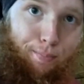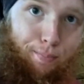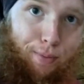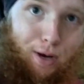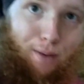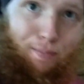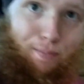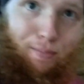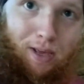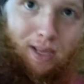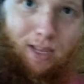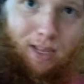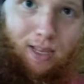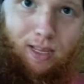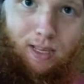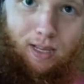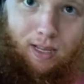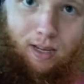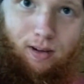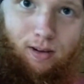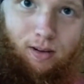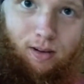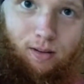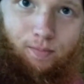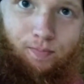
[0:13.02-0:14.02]
puppies.
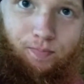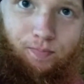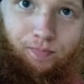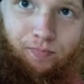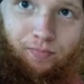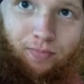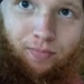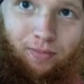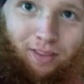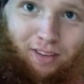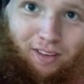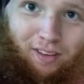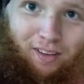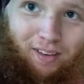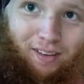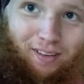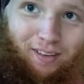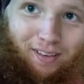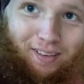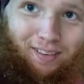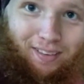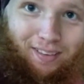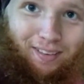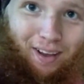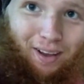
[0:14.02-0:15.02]

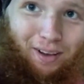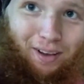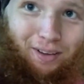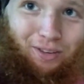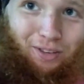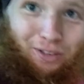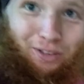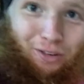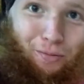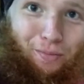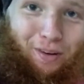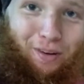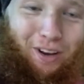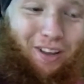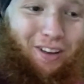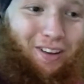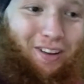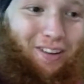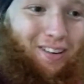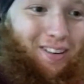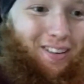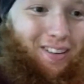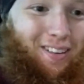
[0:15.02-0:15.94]
This guy has so many